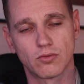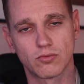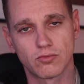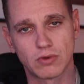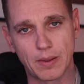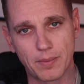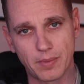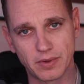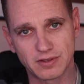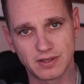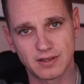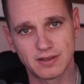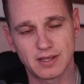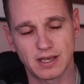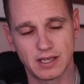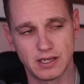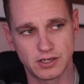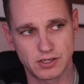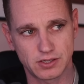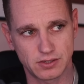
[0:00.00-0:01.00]

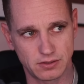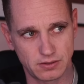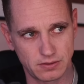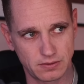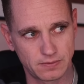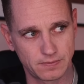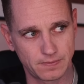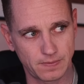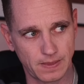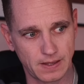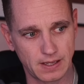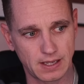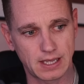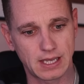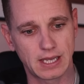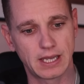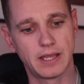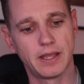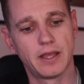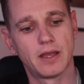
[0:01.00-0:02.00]
representation,
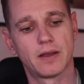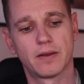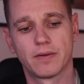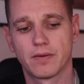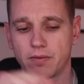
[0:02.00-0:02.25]
okay?